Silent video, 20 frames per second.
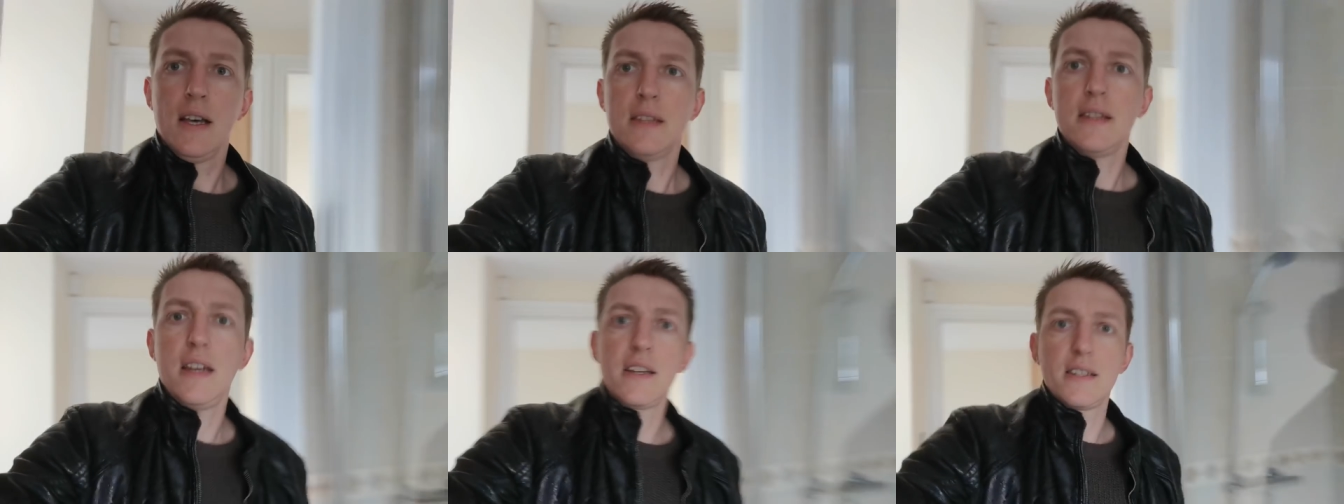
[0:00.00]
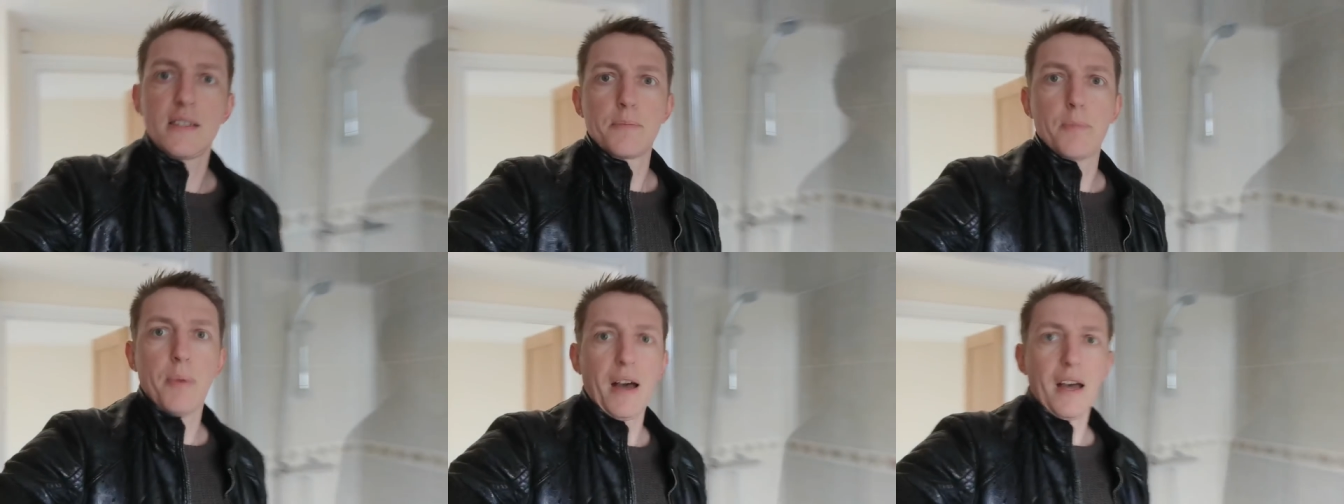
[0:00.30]
There
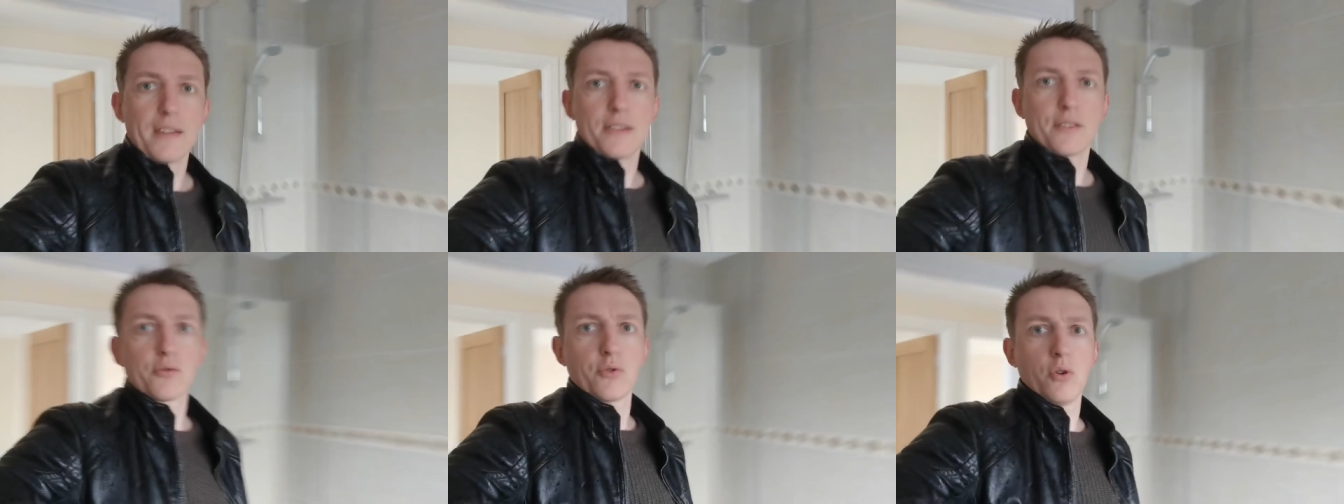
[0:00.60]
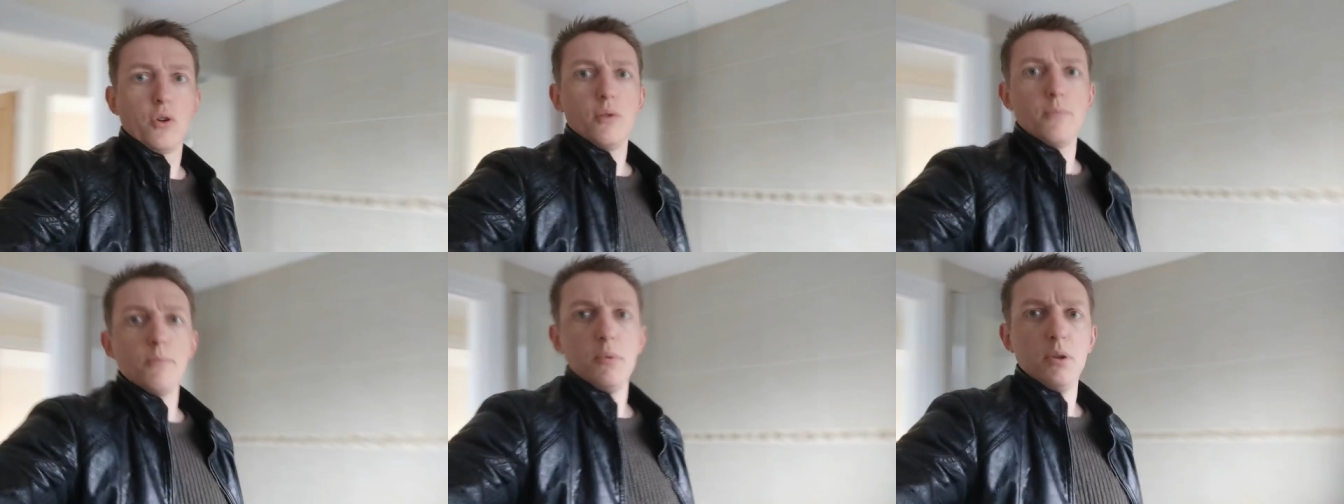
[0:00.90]
is
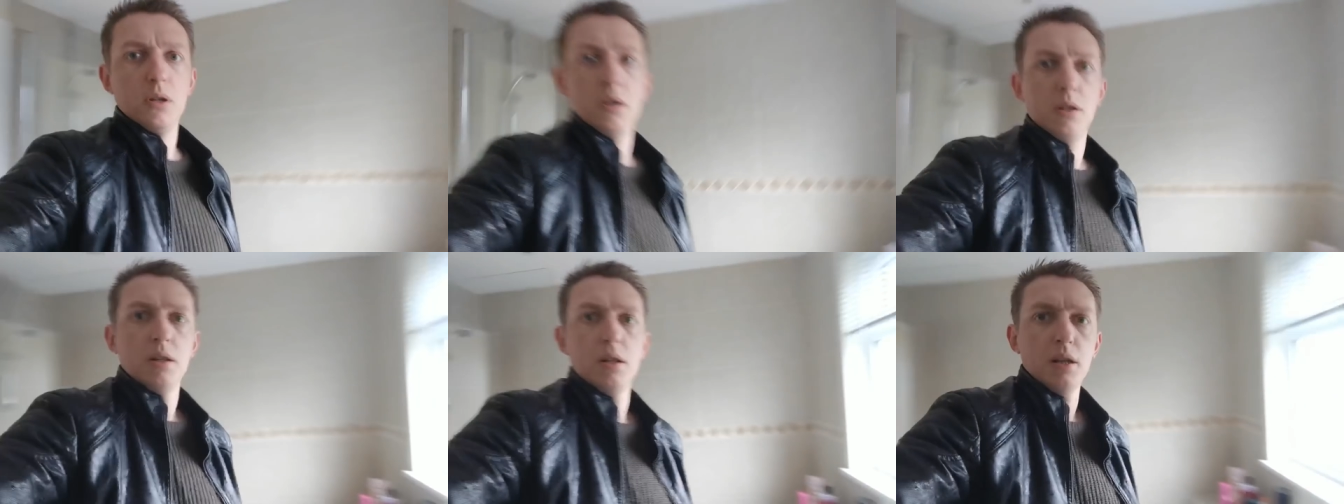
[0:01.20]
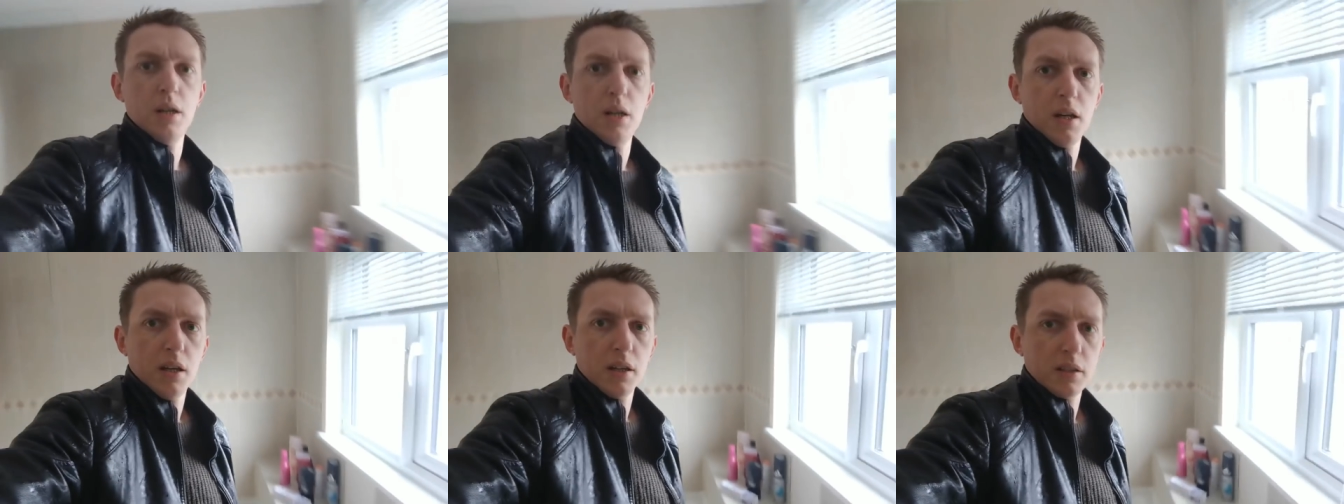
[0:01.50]
bathroom.
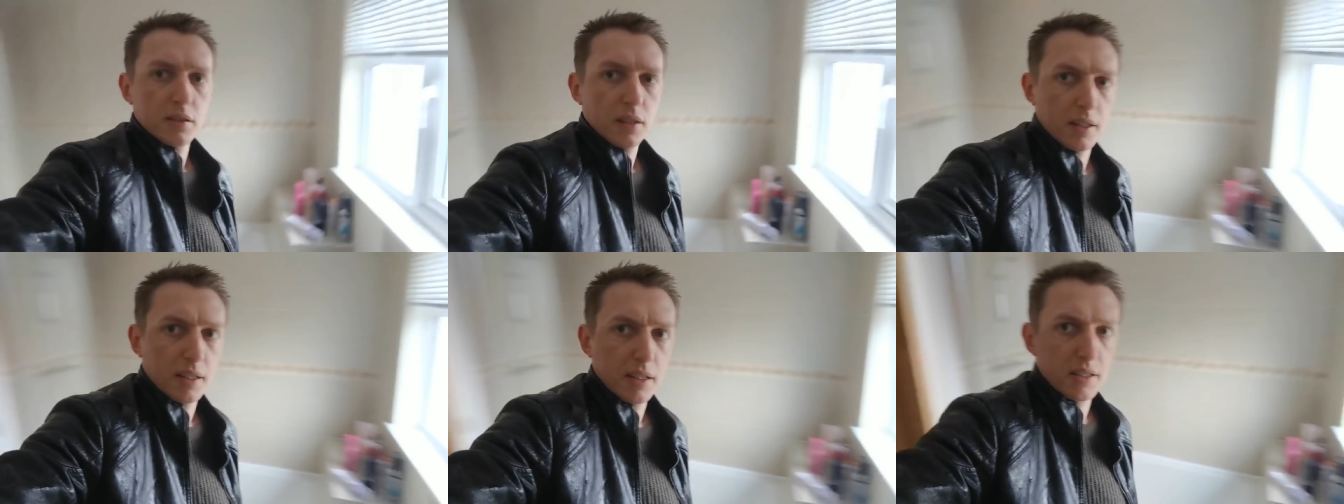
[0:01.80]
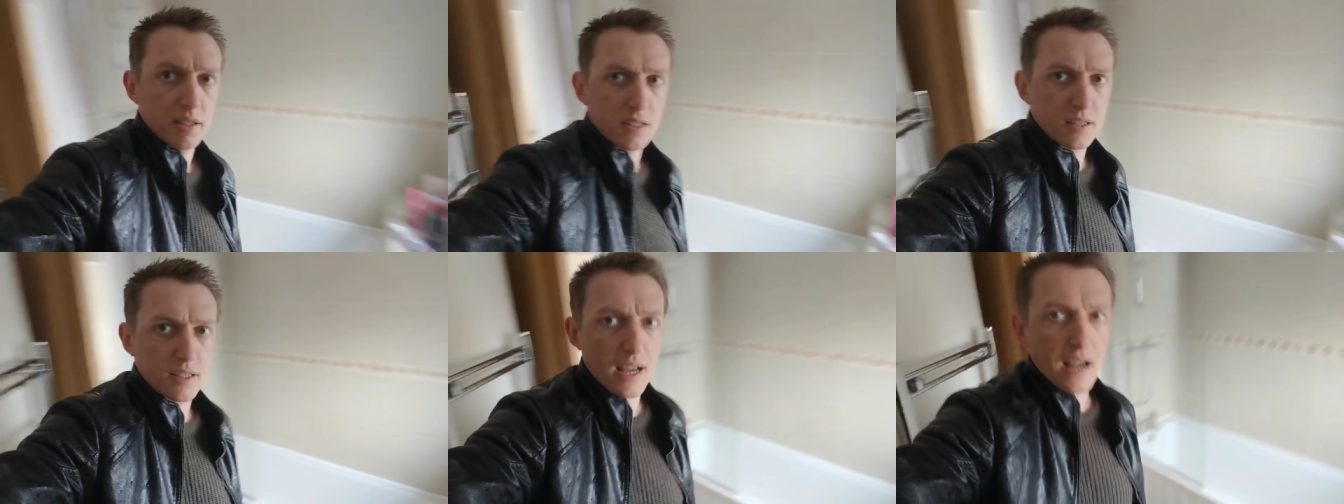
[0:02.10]
So
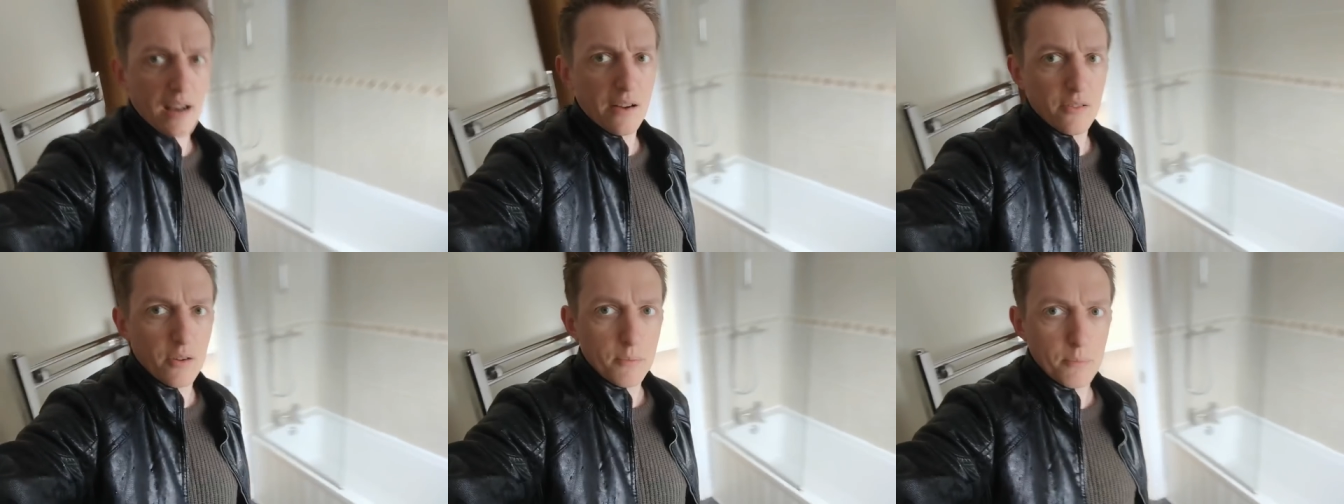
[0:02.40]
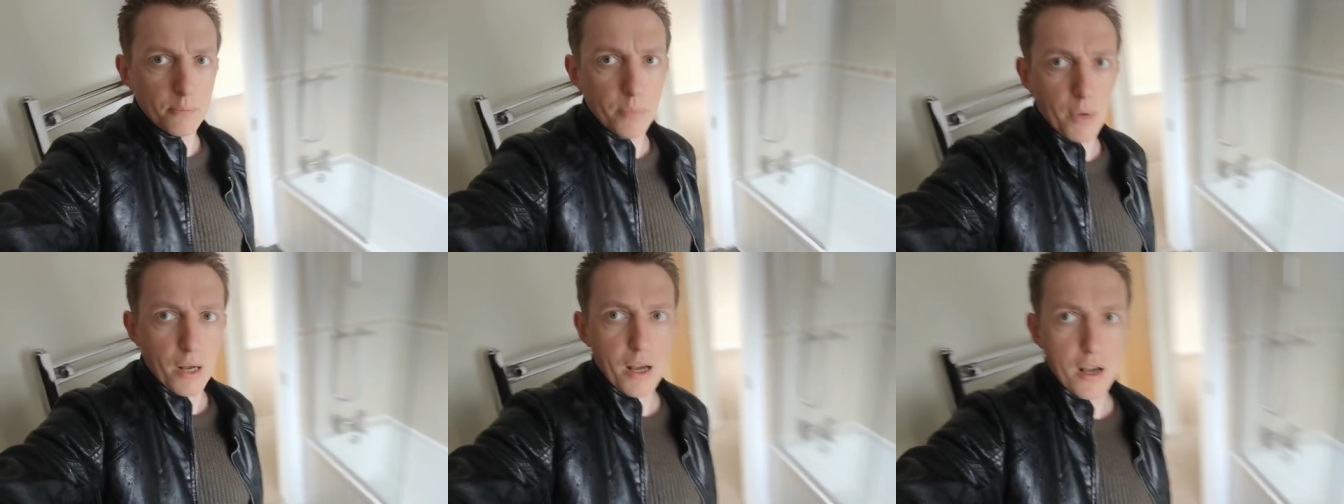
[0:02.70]
there's shower
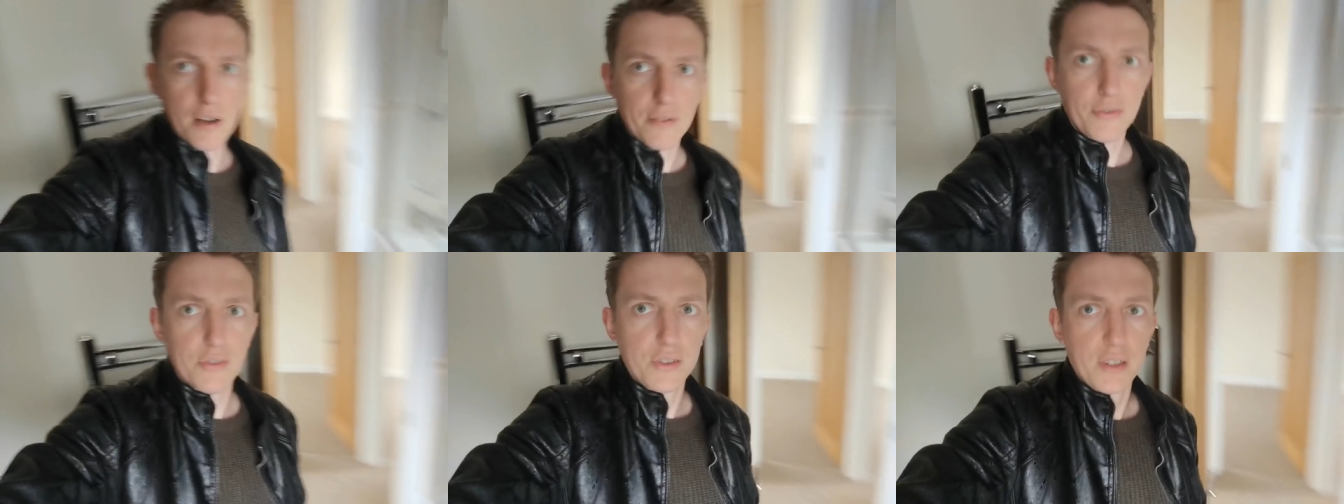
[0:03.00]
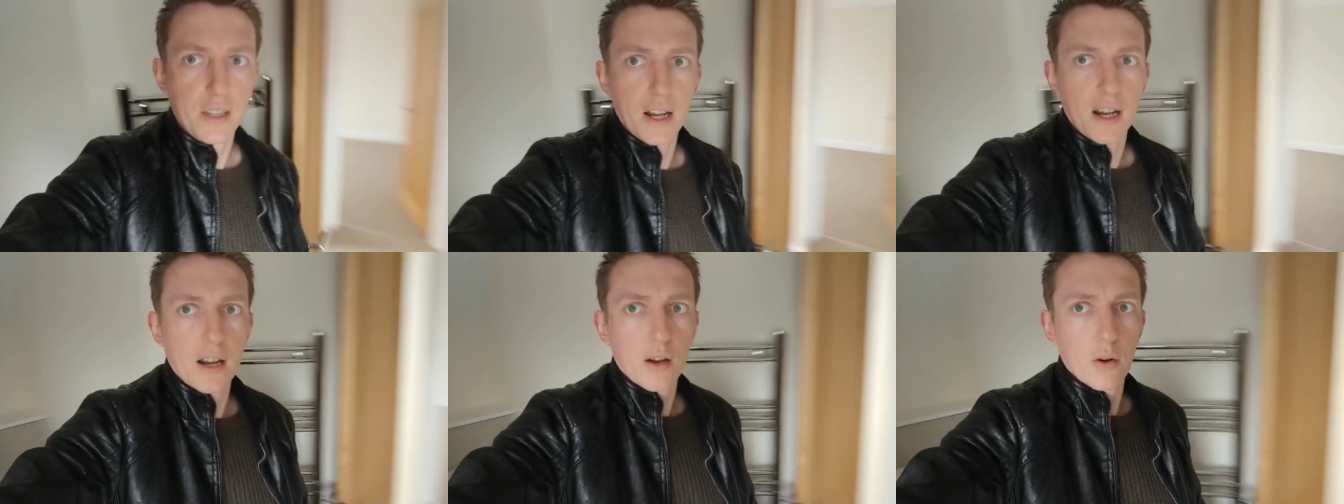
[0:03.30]
and bath
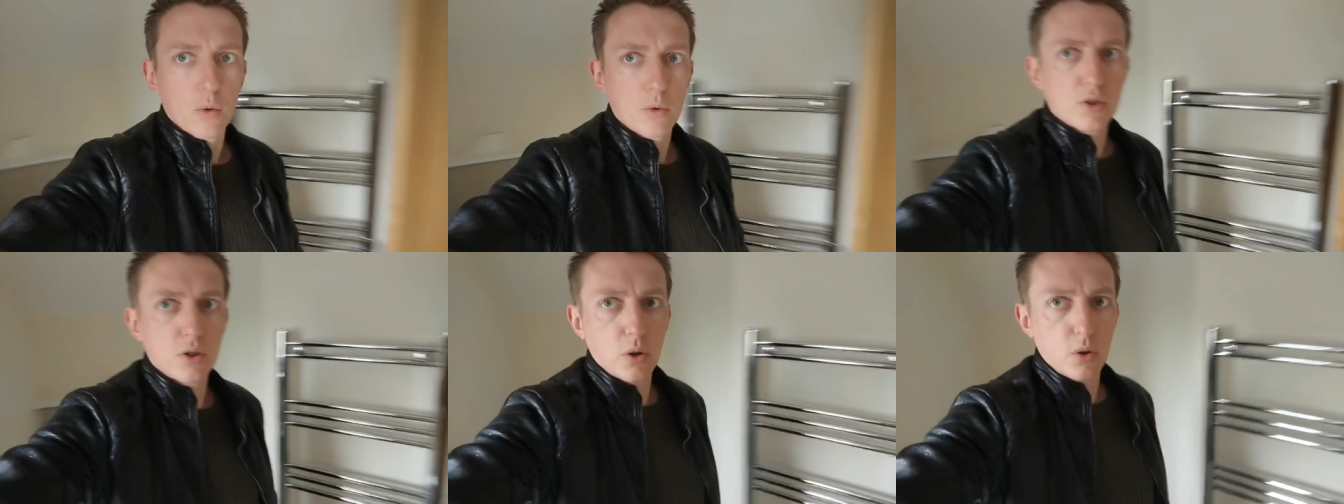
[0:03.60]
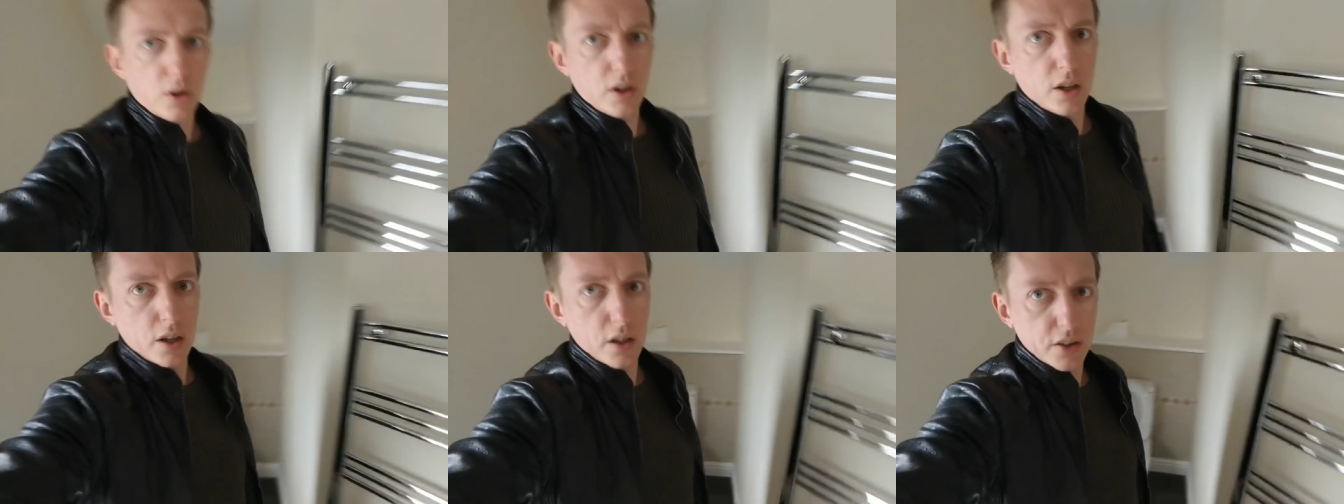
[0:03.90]
and then a little
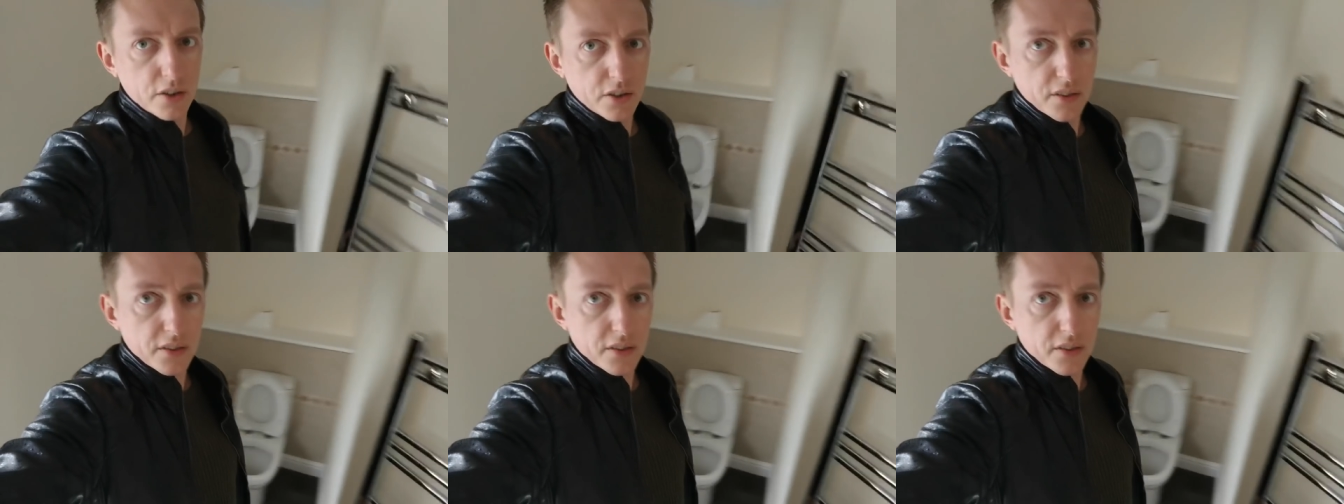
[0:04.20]
toilet